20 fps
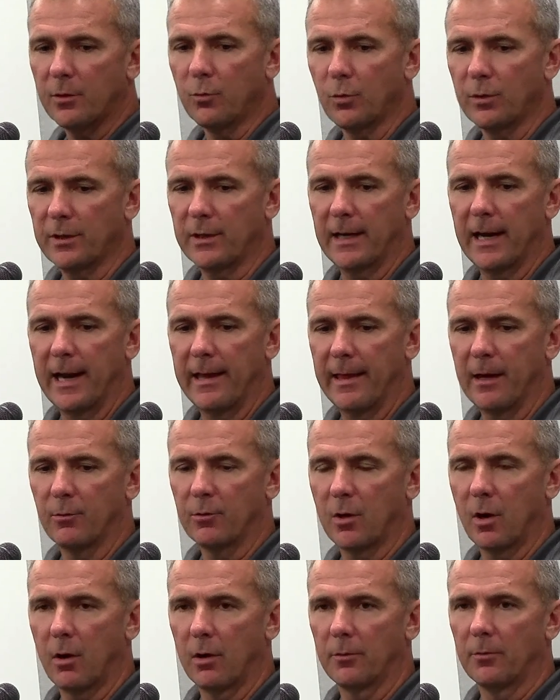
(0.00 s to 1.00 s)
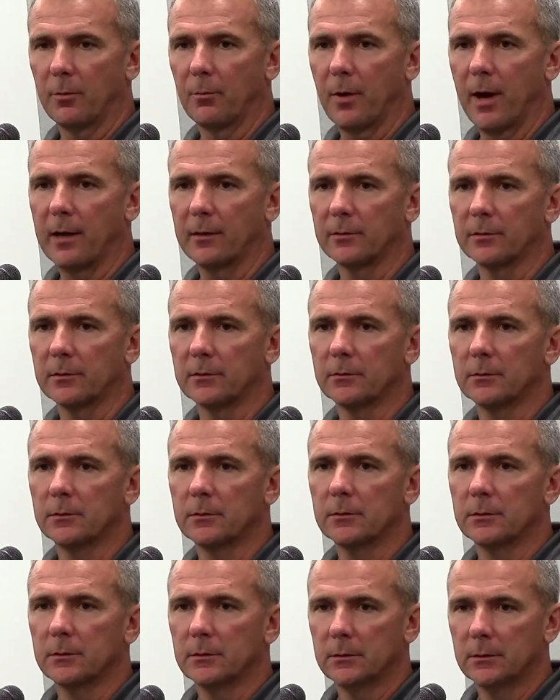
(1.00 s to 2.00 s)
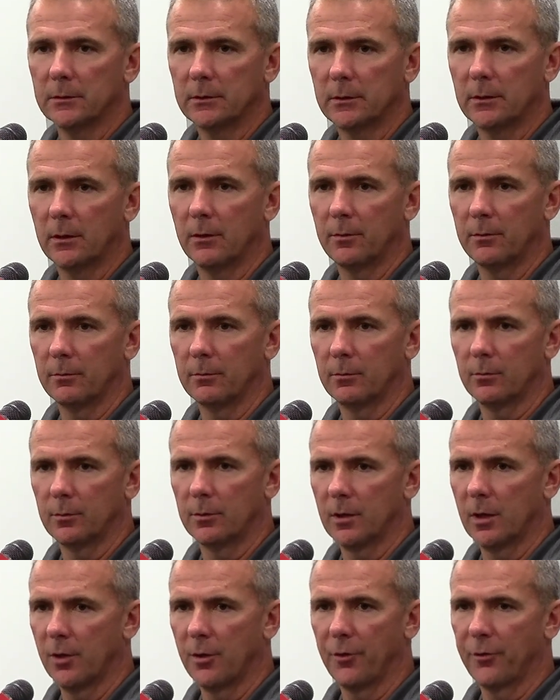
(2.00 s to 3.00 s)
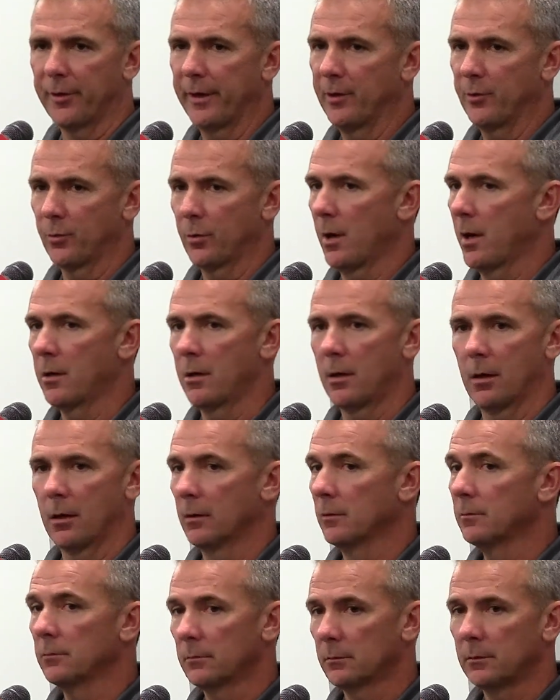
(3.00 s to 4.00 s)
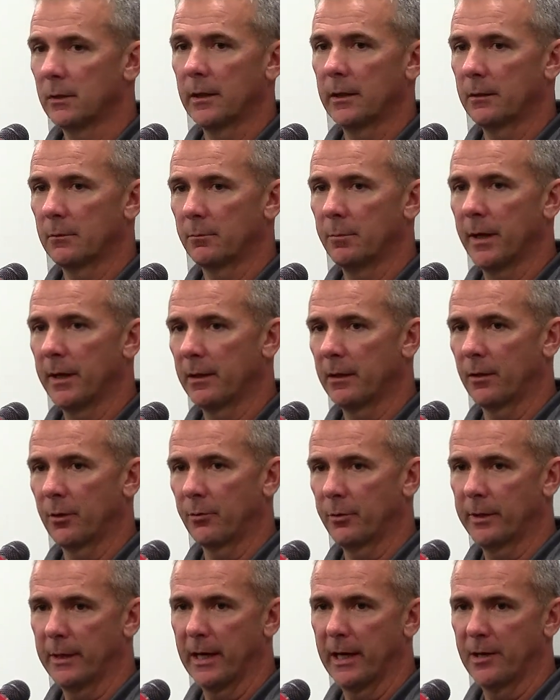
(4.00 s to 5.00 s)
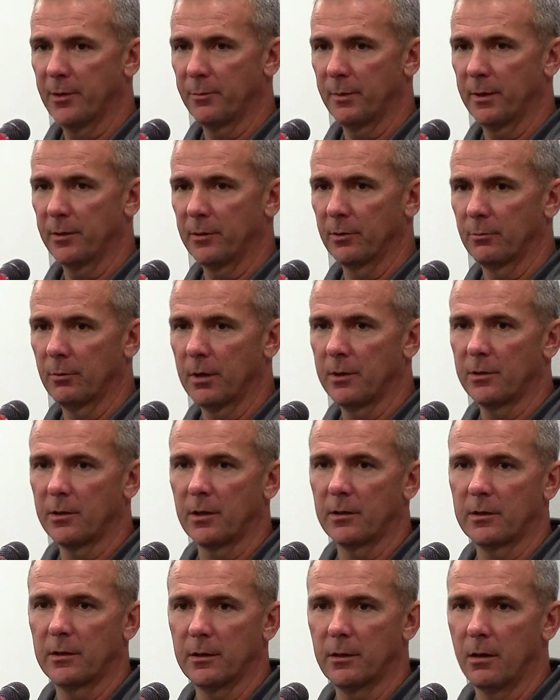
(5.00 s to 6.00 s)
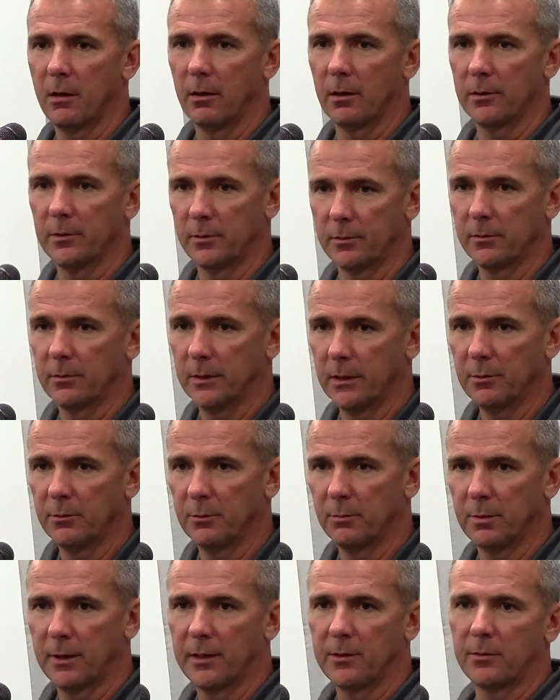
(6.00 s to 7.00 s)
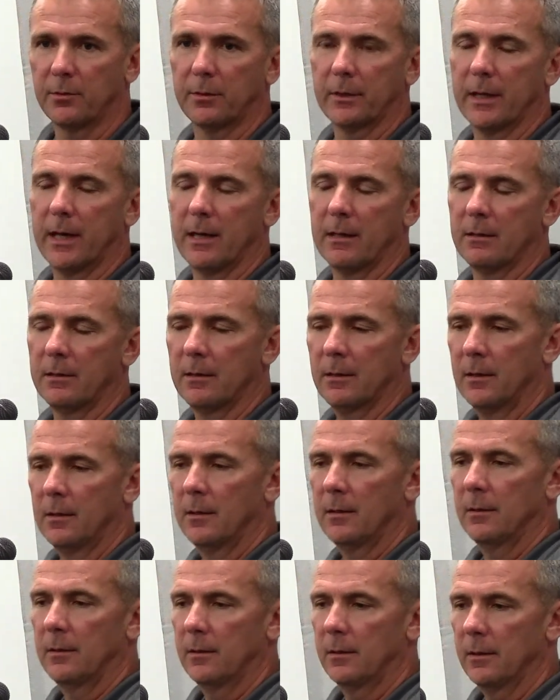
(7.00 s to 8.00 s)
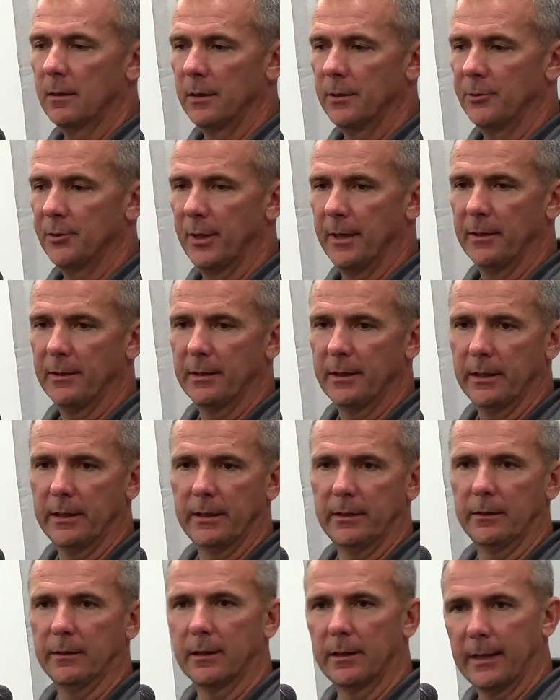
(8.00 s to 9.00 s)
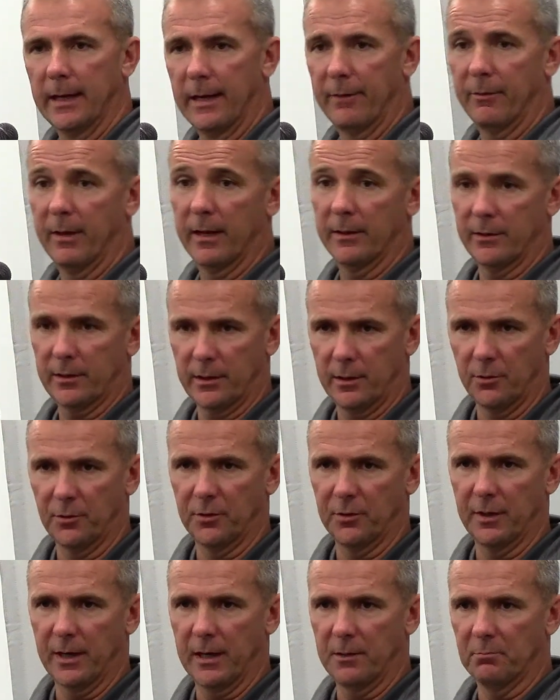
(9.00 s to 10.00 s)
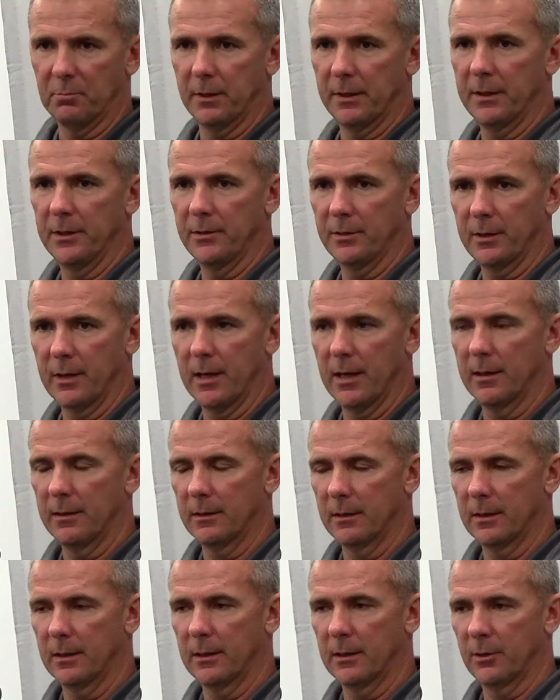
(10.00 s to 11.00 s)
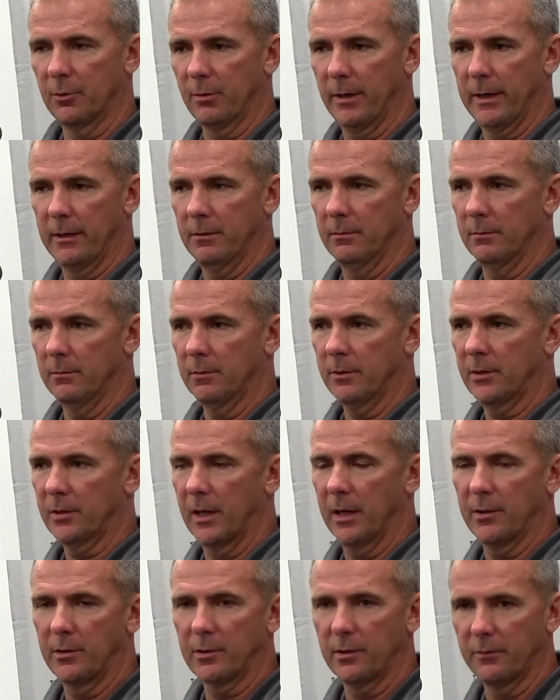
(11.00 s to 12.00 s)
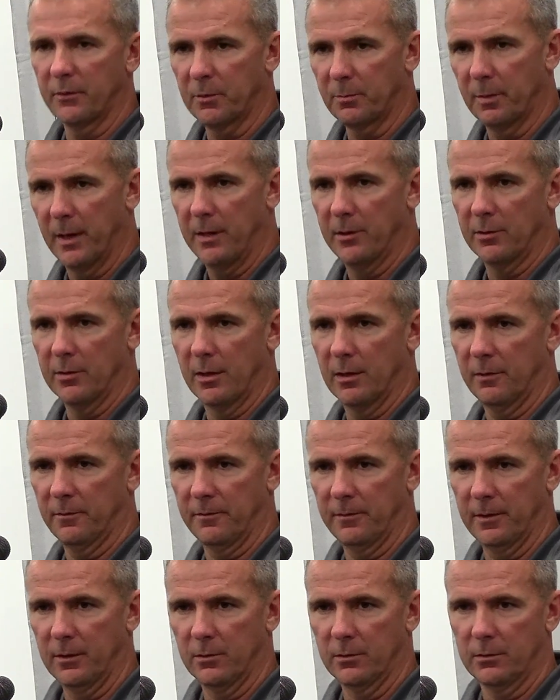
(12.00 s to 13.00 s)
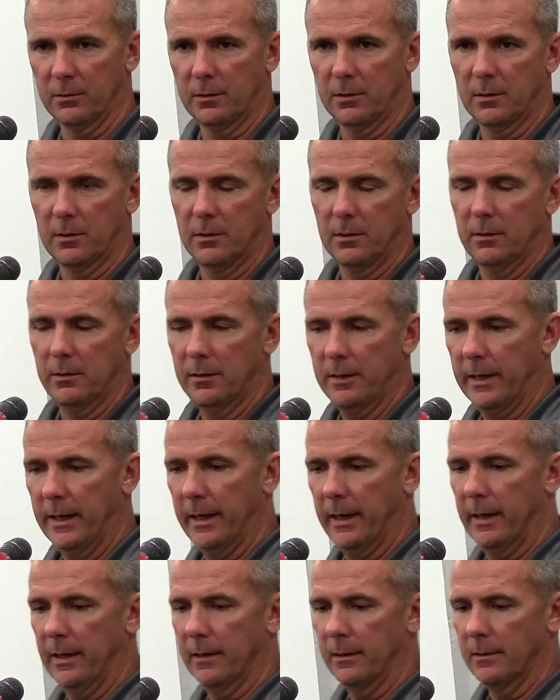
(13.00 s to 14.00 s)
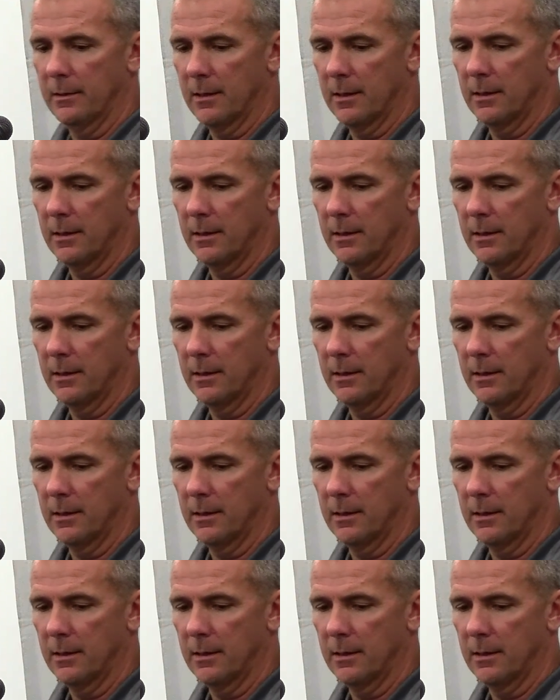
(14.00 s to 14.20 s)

was a guy that was hard for Braxton. You know, other things were not hard, like making three guys miss and run 60 yards. He was blessed with that. JT doesn't have that skill set, but he's got a great sense of space on the field. And